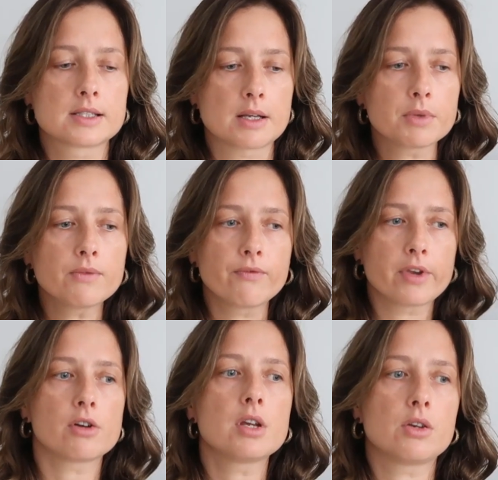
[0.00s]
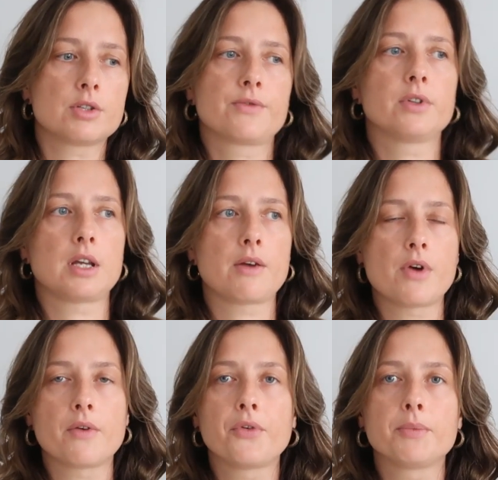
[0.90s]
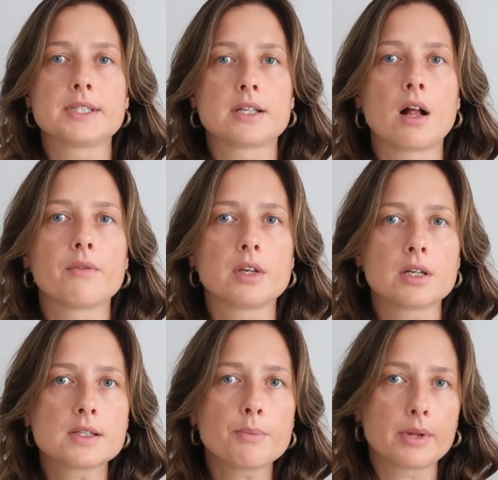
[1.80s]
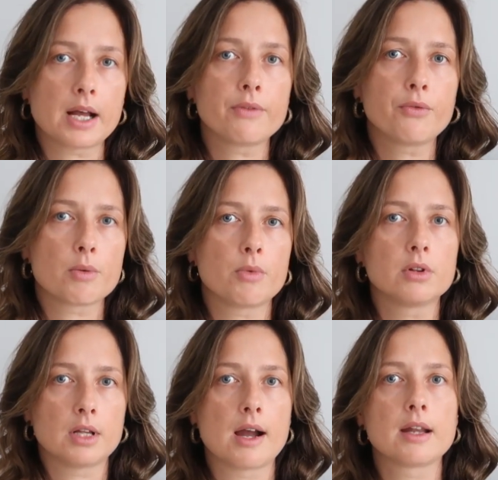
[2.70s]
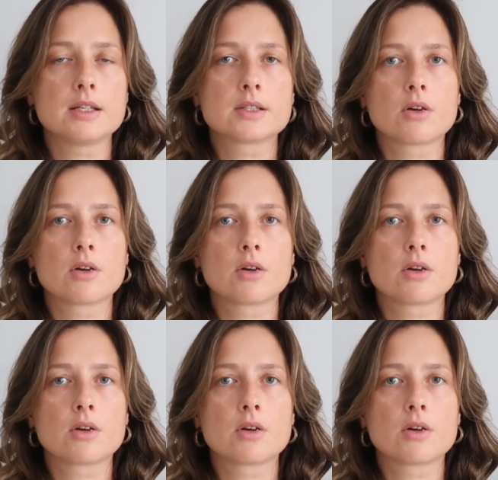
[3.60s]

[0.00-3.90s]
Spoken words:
something very useful that I found for myself. There is a platform online, it's